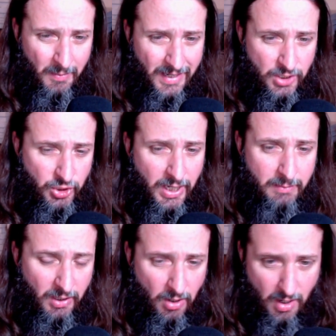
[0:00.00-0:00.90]

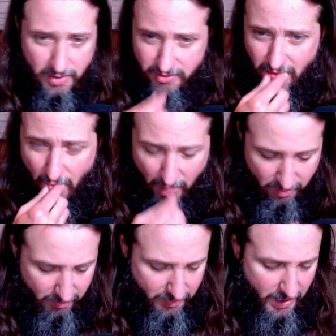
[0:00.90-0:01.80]
Enchantment costs. Oh, I
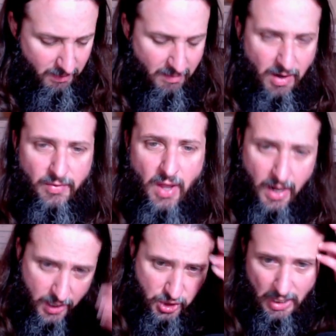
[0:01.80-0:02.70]
got hair in my mouth.
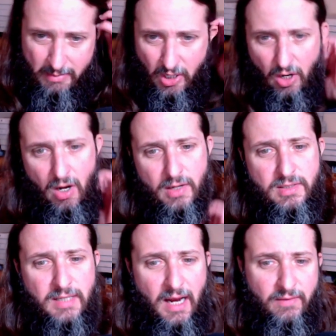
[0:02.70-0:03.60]
Enchantment
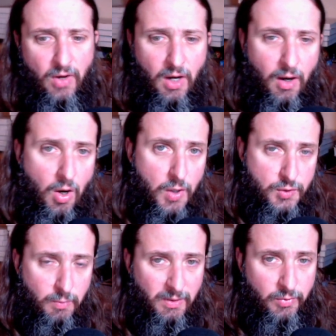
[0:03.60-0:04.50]
costs have
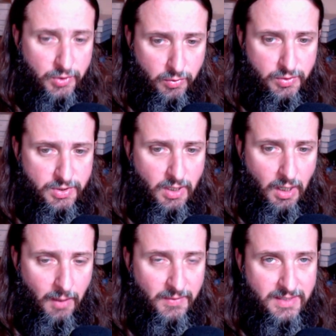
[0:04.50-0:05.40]
also been reduced.
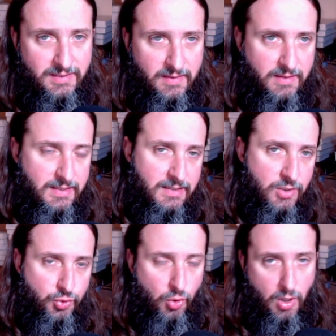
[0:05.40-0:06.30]
They said that the
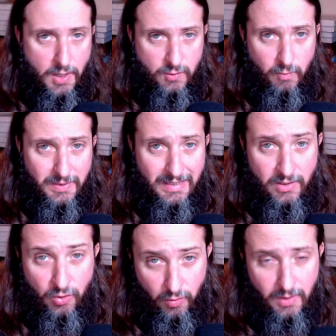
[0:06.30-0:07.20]
initial cost will be
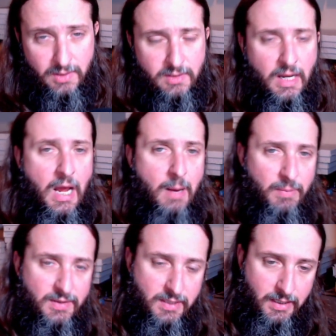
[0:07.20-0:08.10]
increased,
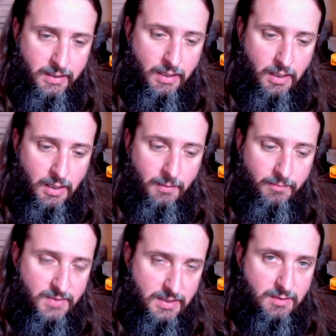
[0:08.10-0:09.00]
but then
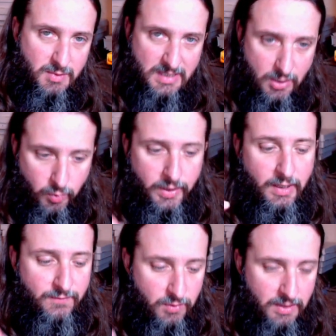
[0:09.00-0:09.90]
the subsequent,
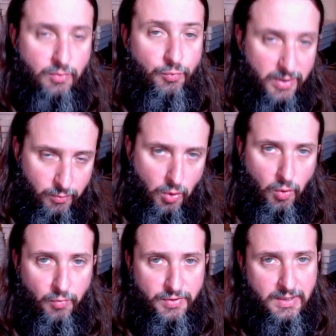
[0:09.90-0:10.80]
if you need to
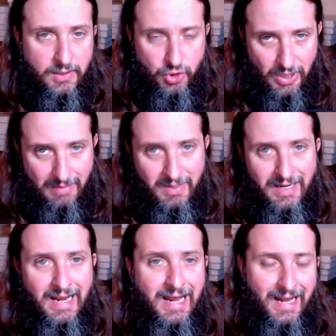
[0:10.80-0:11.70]
re-roll the
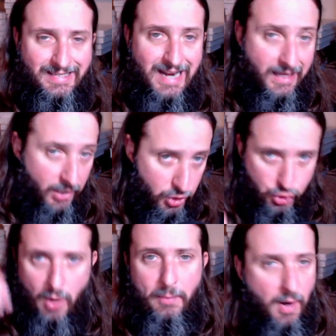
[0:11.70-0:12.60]
enchantment, it's not going to
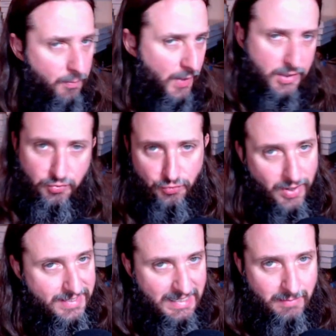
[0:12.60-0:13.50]
jump up like
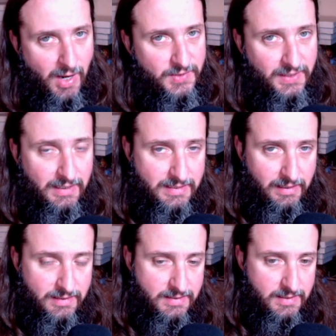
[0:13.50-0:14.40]
crazy amounts like it
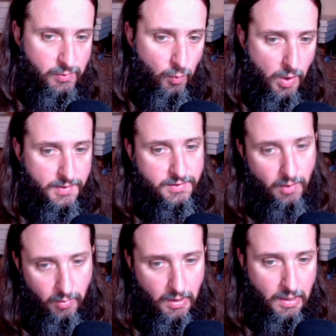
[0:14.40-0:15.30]
did in Season 1.
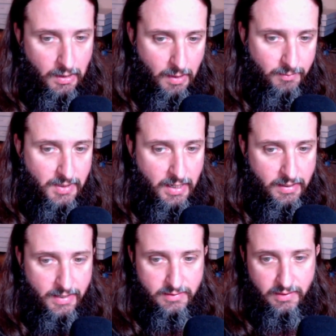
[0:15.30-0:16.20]
So kind of
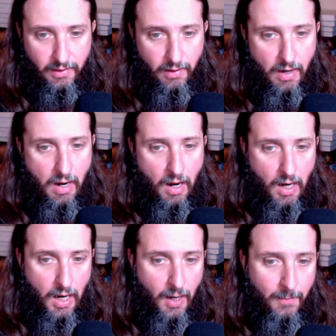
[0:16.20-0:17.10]
nice there.
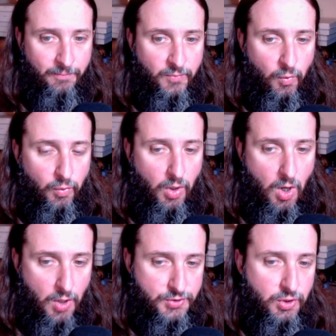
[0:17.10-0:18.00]

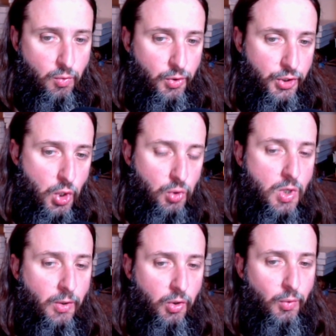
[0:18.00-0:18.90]
Also, we're no
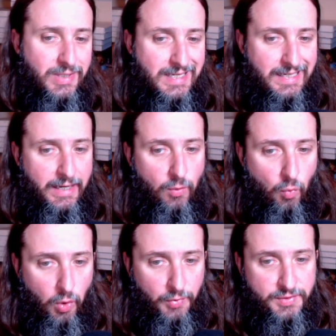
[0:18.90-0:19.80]
longer going to get
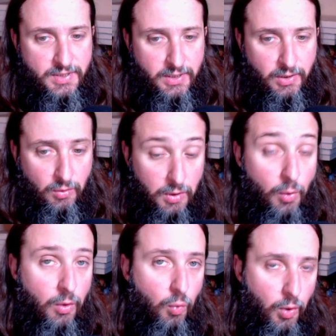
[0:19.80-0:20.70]

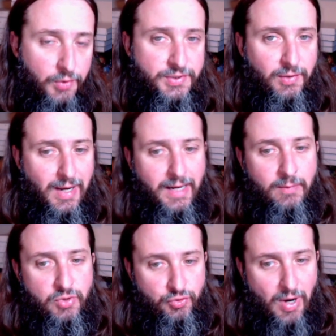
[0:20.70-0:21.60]
lower world tier
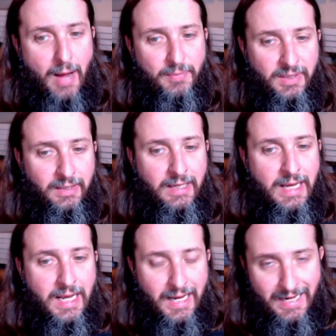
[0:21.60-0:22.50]
items dropping
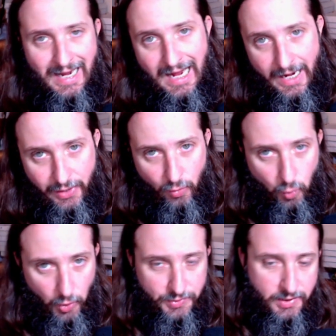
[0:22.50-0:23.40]
and higher
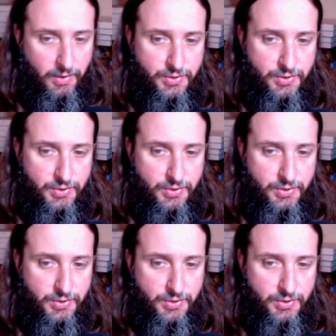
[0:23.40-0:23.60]
world tier.